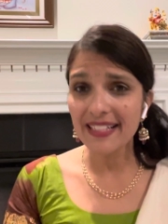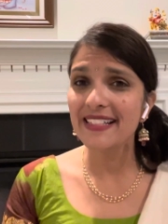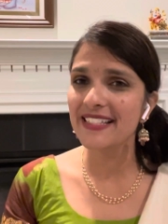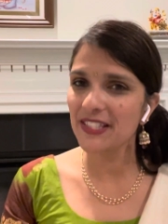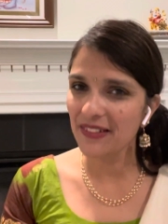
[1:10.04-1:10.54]

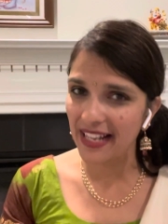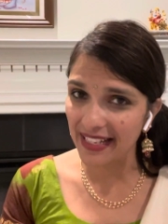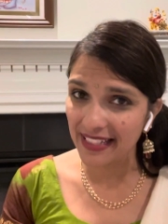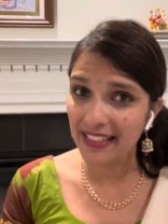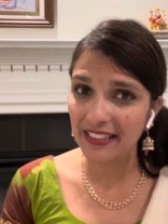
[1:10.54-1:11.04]
Is there
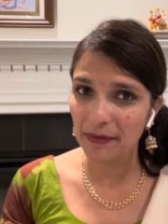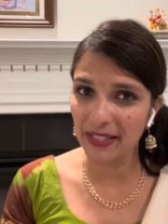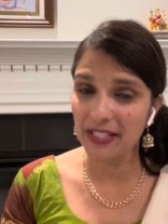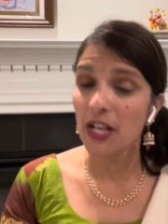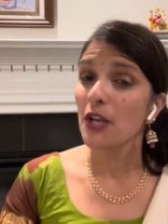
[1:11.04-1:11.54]
any limit
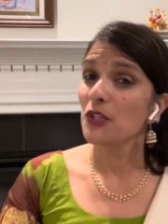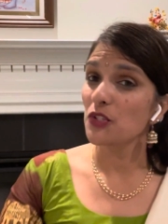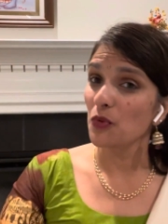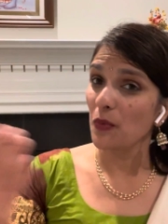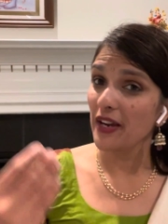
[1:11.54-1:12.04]

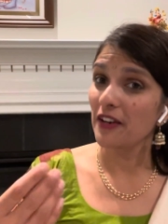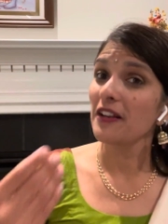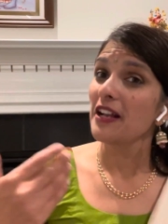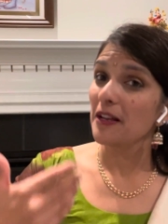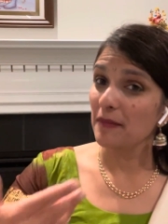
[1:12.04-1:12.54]
to where
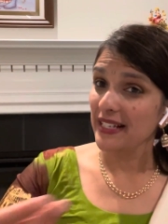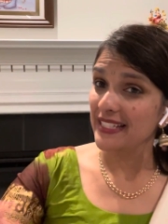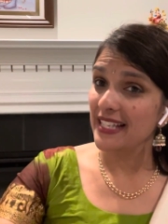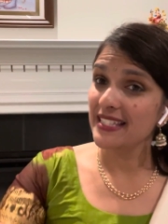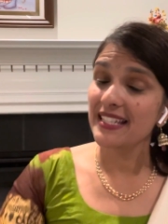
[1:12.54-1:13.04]
my
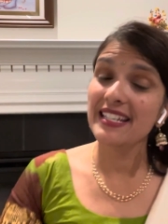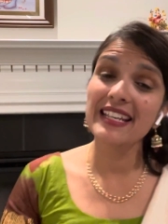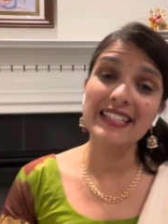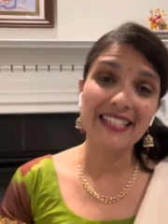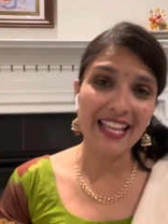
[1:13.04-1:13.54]
destiny
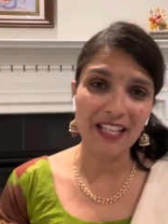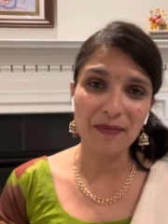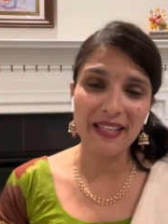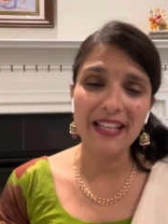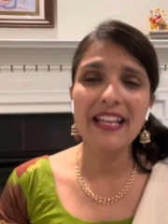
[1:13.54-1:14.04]
can take
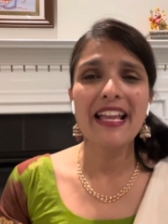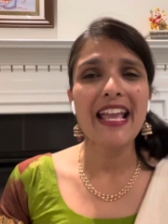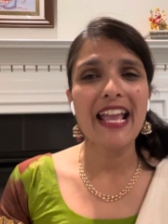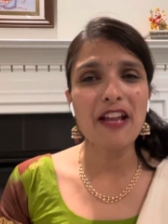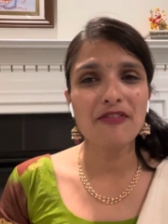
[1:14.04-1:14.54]
me
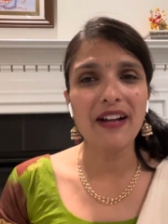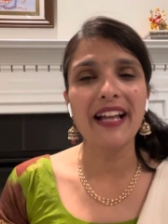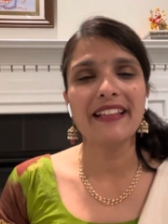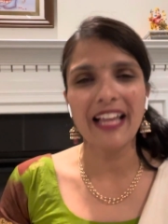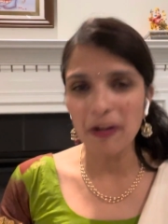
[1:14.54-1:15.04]
if I
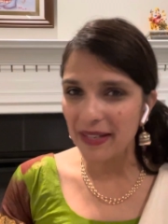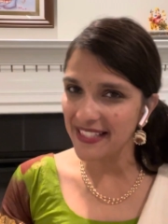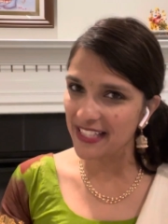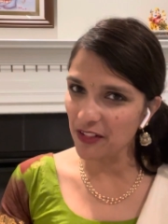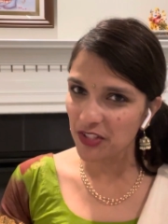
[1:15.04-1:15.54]
allow
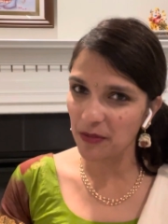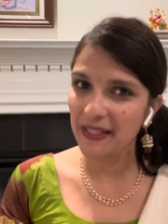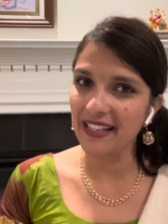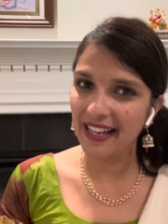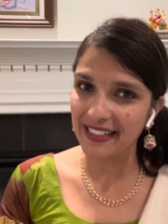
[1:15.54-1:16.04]
myself to be
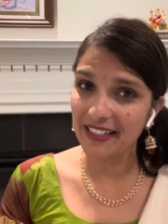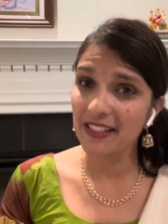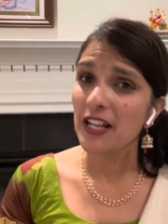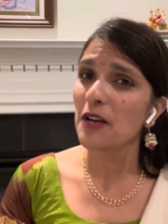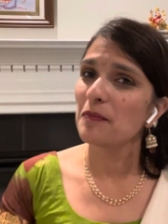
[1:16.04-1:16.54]
guided
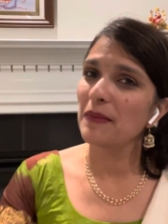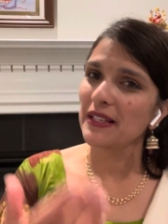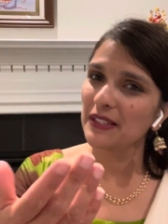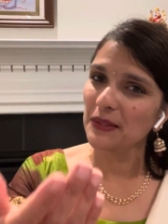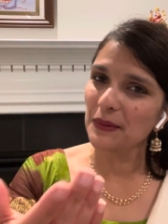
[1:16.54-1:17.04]
by
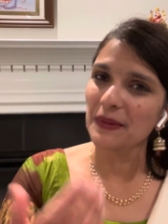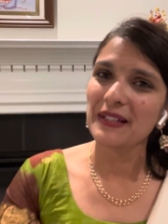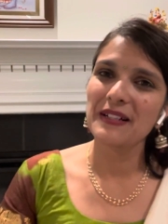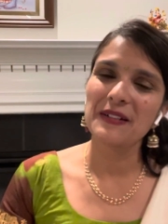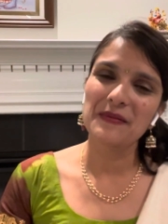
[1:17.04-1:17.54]
you,
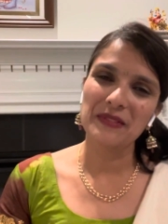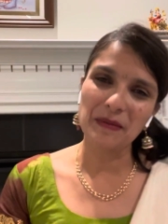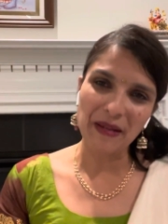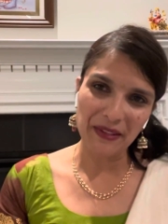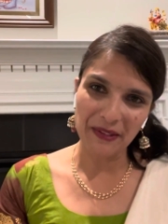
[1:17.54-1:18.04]
the
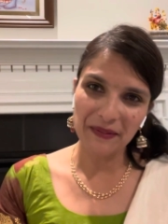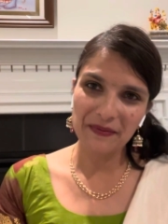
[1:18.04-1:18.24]
mother?